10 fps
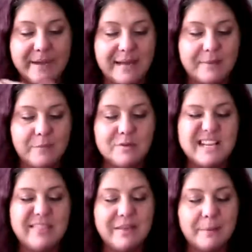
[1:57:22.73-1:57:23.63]
I won't
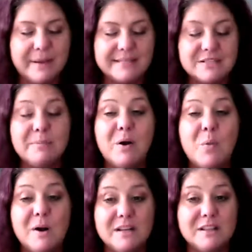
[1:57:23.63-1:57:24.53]
say the master,
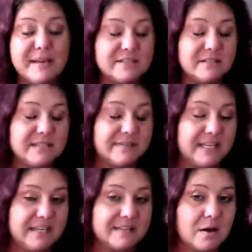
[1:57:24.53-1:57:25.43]
but one of the masters of
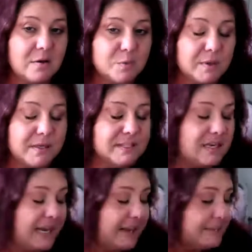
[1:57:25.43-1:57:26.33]
the East Coast, one of the
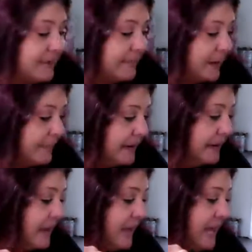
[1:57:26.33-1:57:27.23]
names coming up
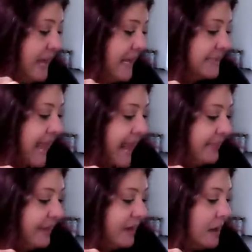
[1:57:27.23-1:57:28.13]
is
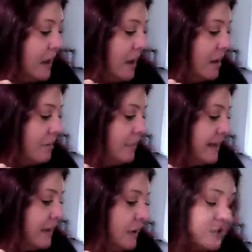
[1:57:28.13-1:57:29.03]
Anthony
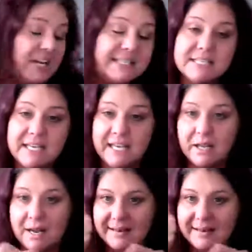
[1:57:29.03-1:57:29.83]
Mikolajewski.